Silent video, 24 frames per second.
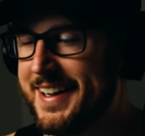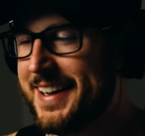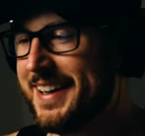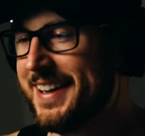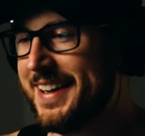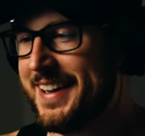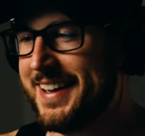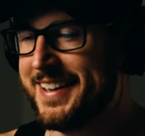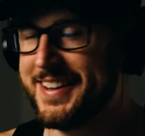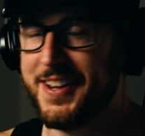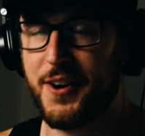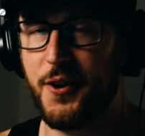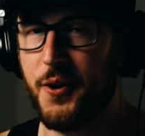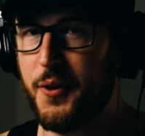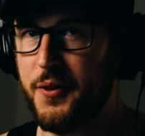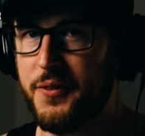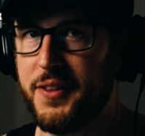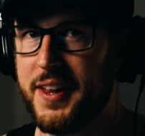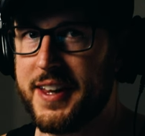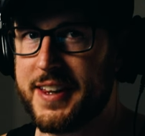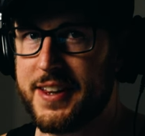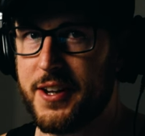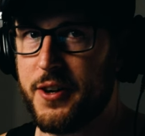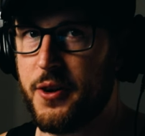The whole
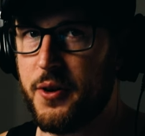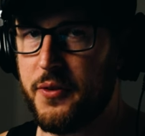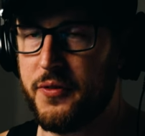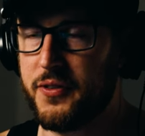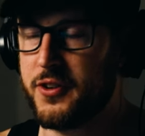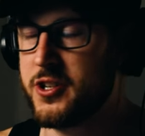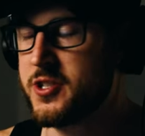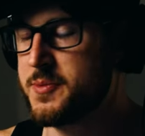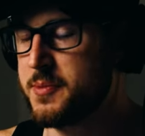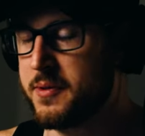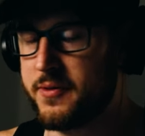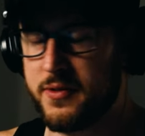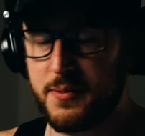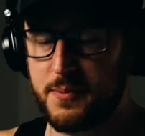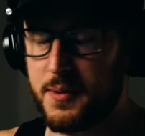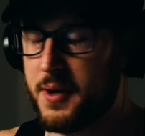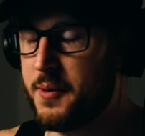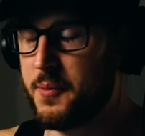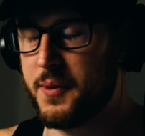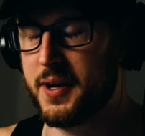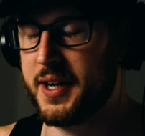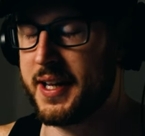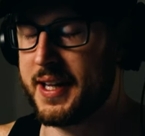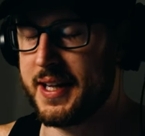first movie, I
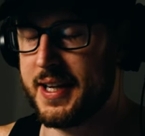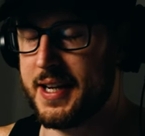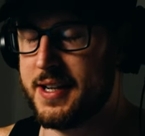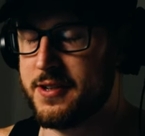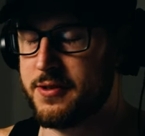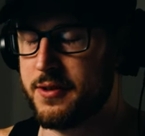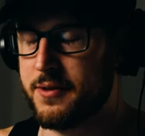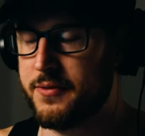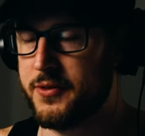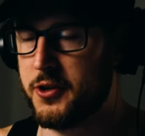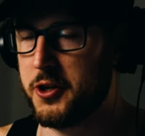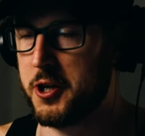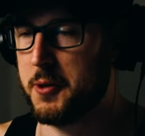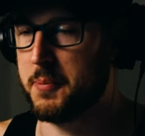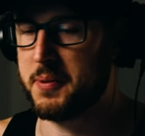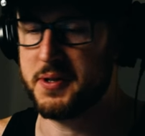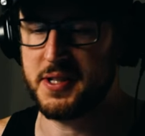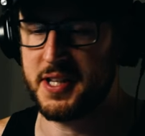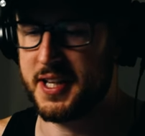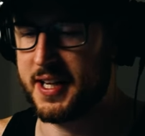don't want to get into reviewing it,